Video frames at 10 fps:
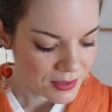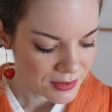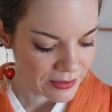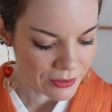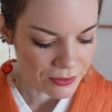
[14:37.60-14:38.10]

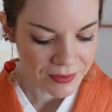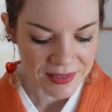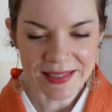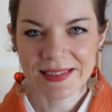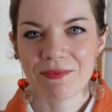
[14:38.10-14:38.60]
so
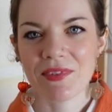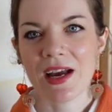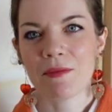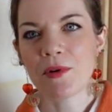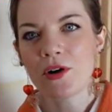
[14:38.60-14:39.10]
yes,
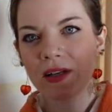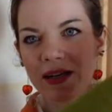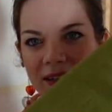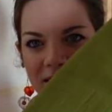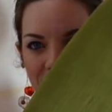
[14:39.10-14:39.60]
I bought like